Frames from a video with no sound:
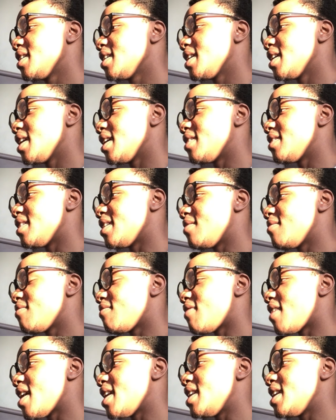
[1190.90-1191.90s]
And then
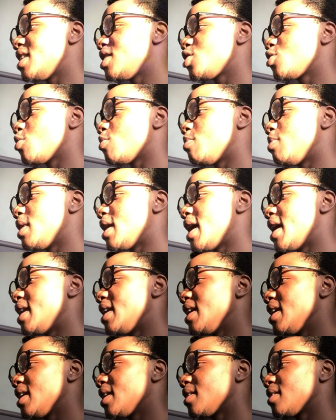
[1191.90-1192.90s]
financial
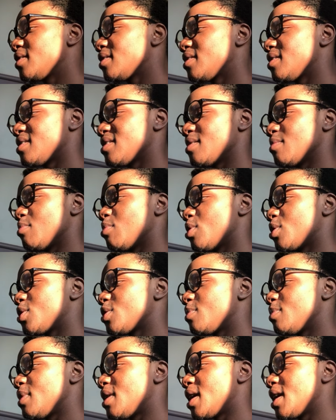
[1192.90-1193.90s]
planning is the
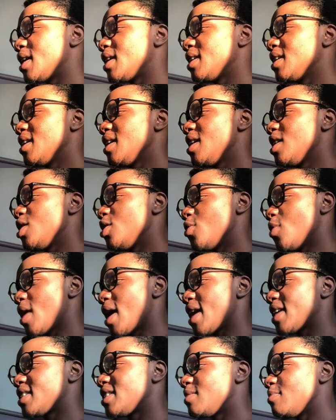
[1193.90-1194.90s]
bottom line. Your
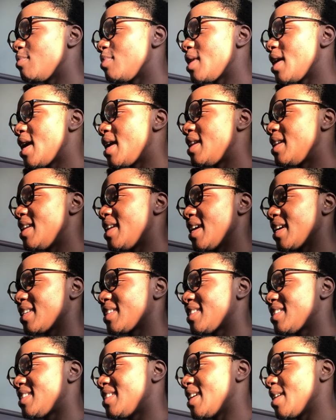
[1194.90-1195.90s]
action plan, next
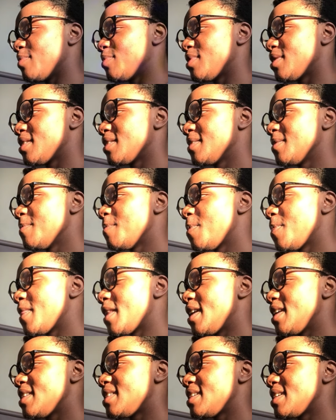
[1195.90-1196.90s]
steps.
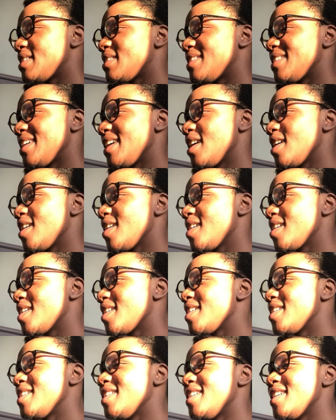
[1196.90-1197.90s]
Then it says
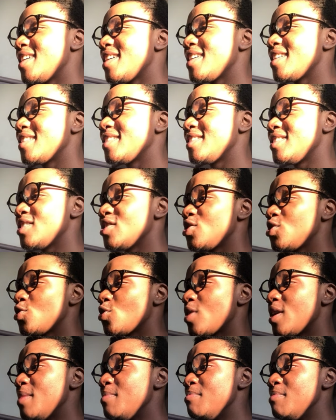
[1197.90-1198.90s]
here's
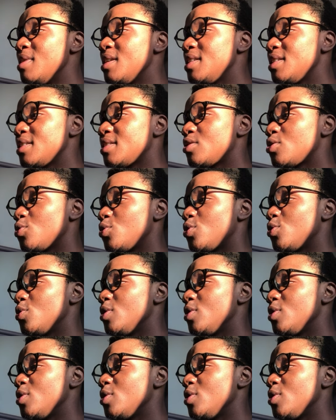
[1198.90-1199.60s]
your immediate to-do